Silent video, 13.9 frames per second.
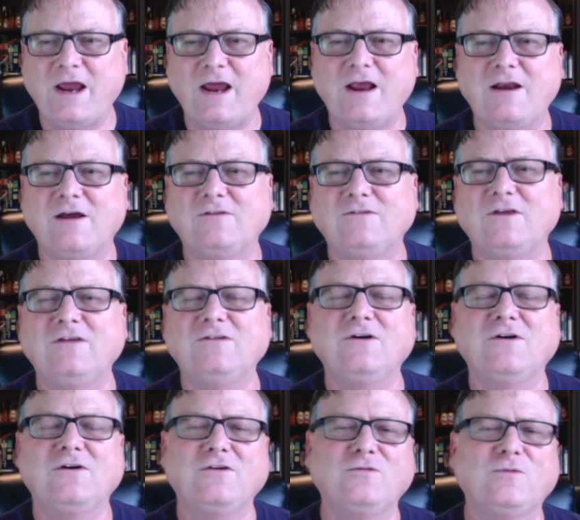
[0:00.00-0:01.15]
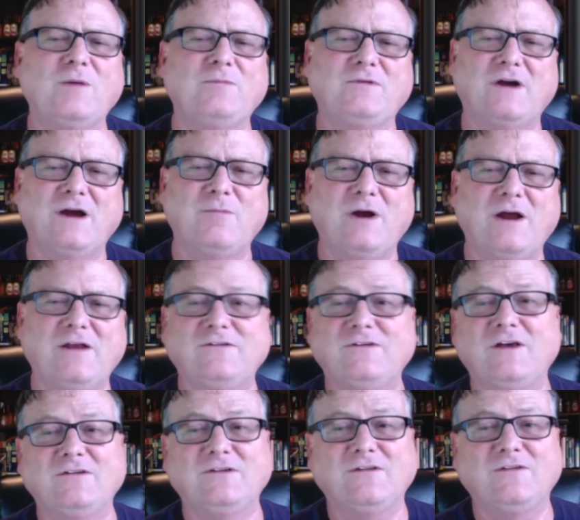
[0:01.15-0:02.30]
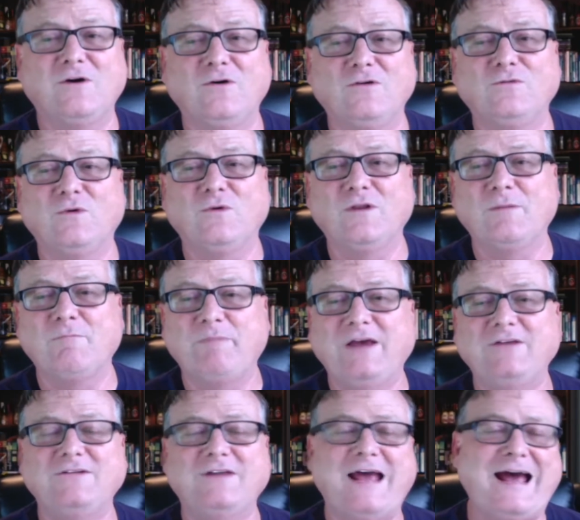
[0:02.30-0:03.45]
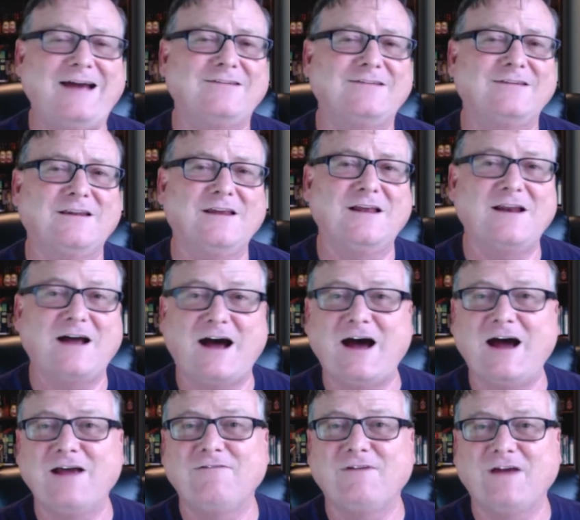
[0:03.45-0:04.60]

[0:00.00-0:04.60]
And it says here on his website, Brad says that those were the best accident I've